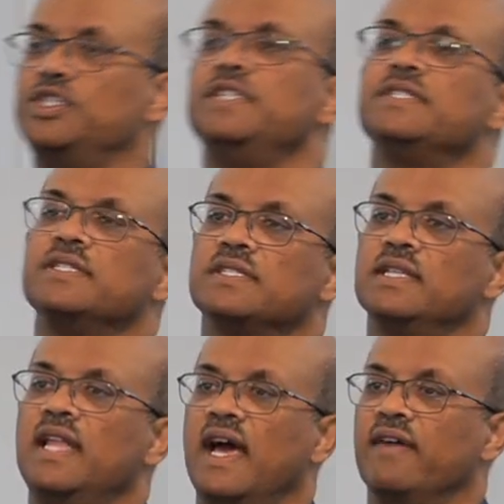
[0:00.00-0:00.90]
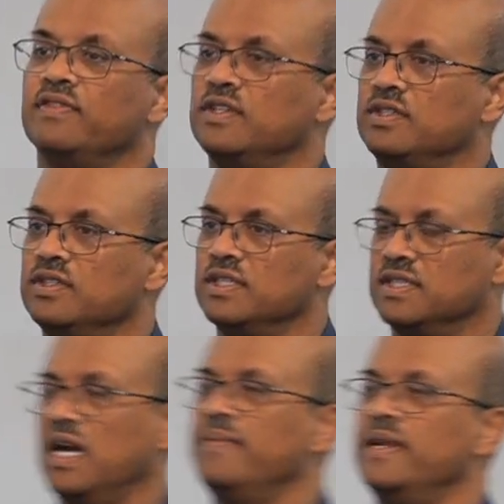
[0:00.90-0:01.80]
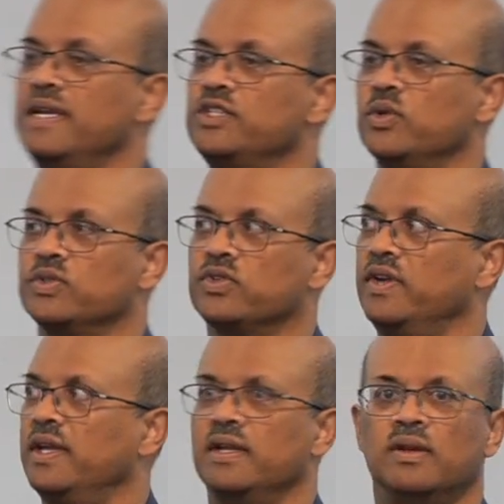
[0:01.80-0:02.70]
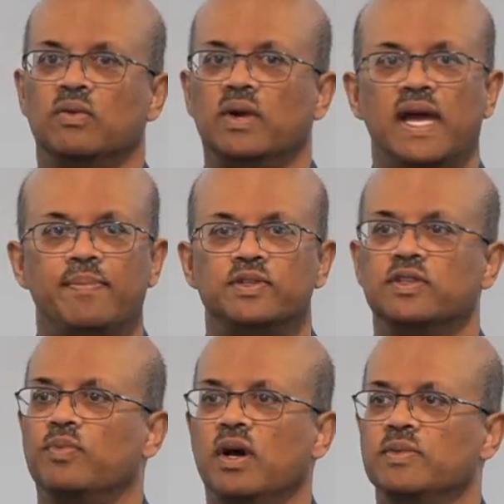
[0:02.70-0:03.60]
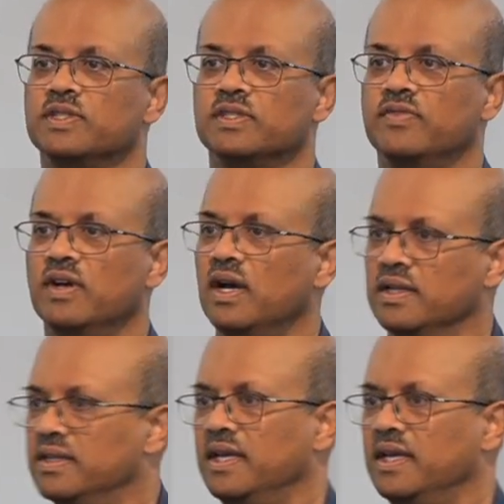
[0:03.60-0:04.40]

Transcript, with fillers: that Jesus left to the time that Israel was created, what happened to the promises of God?